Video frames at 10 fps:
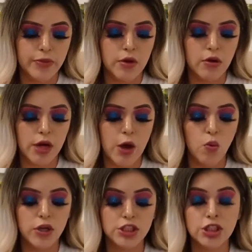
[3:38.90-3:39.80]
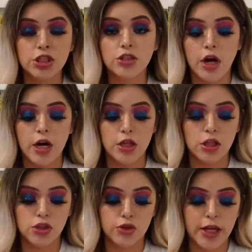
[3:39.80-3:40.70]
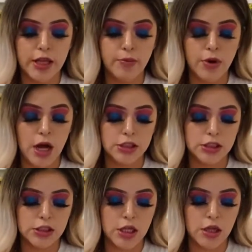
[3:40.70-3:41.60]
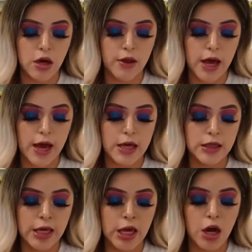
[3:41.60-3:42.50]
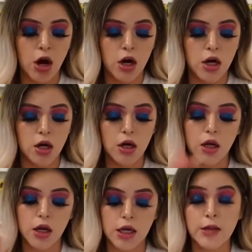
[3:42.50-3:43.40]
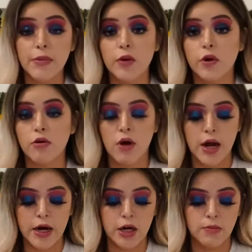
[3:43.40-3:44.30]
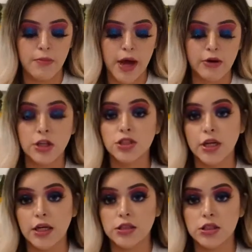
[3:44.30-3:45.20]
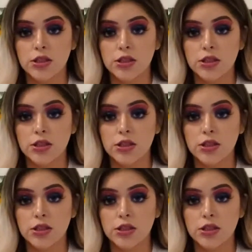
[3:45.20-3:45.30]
Okay, once you start the training process and all that, they are going to be required background checks.